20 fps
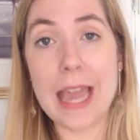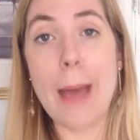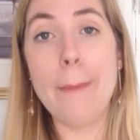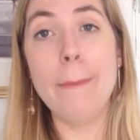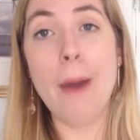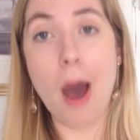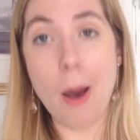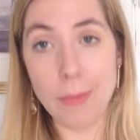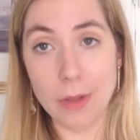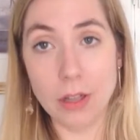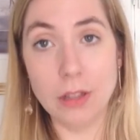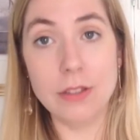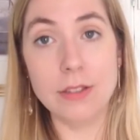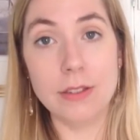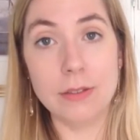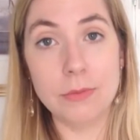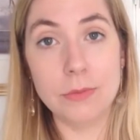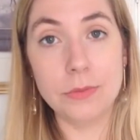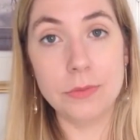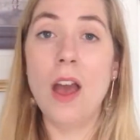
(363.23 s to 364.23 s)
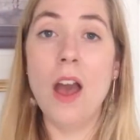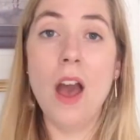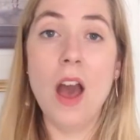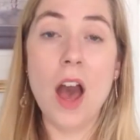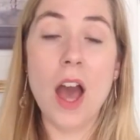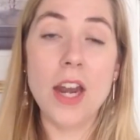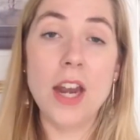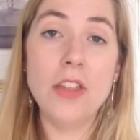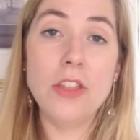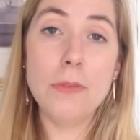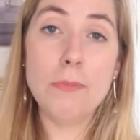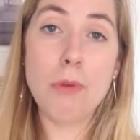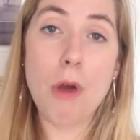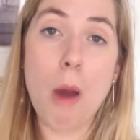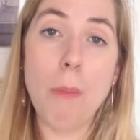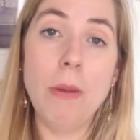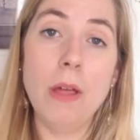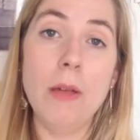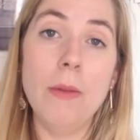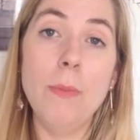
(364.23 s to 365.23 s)
get pummeled. Another
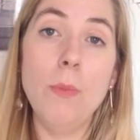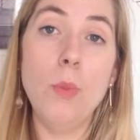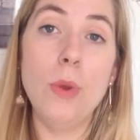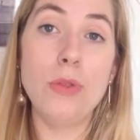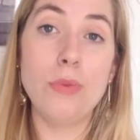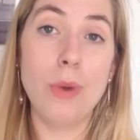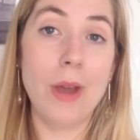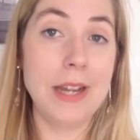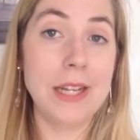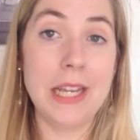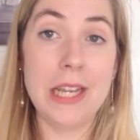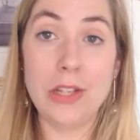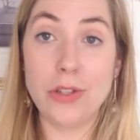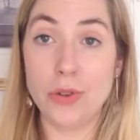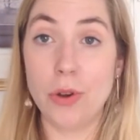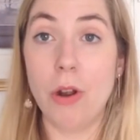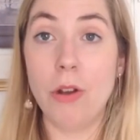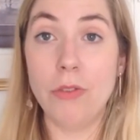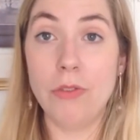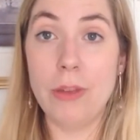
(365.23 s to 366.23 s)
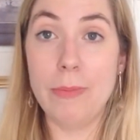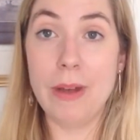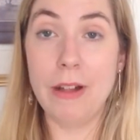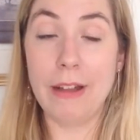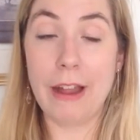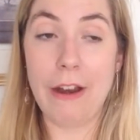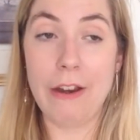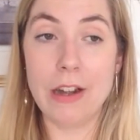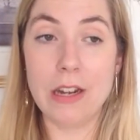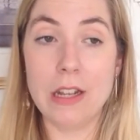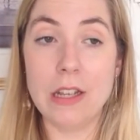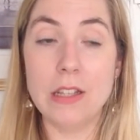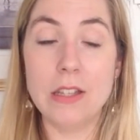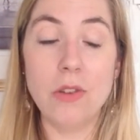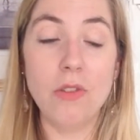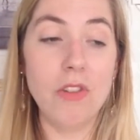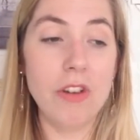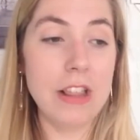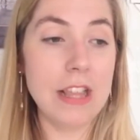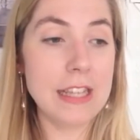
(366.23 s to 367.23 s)
problem with writing strong female characters,
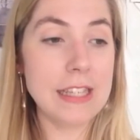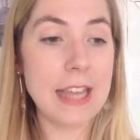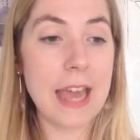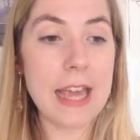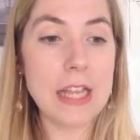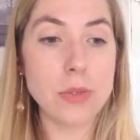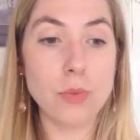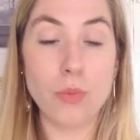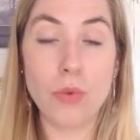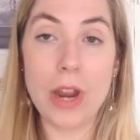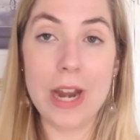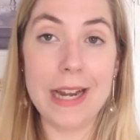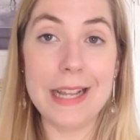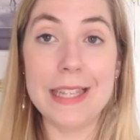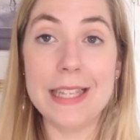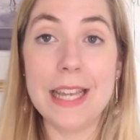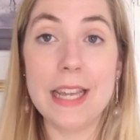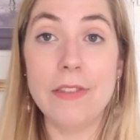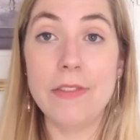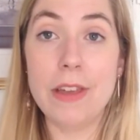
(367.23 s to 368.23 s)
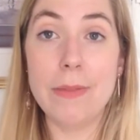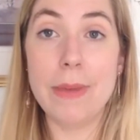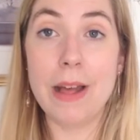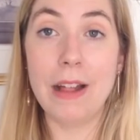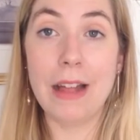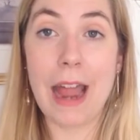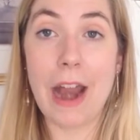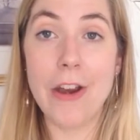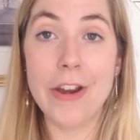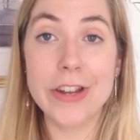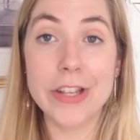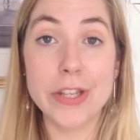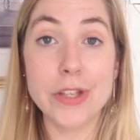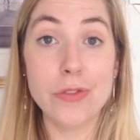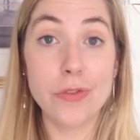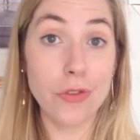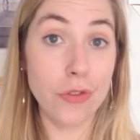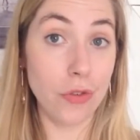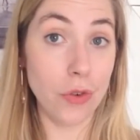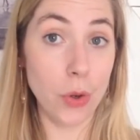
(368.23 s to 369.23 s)
or in this case realistic female
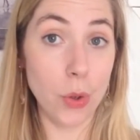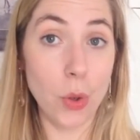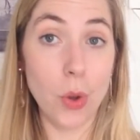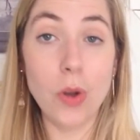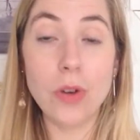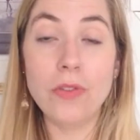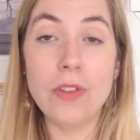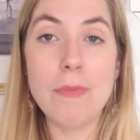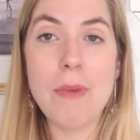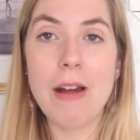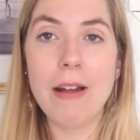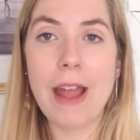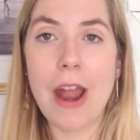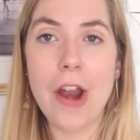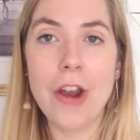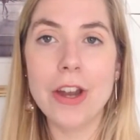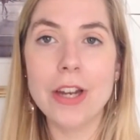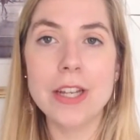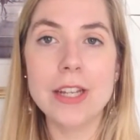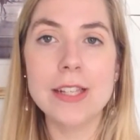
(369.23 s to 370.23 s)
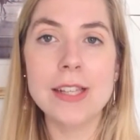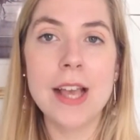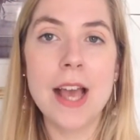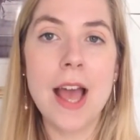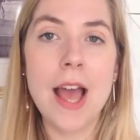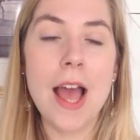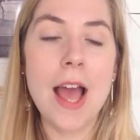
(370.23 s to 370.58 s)
characters, flawed female characters,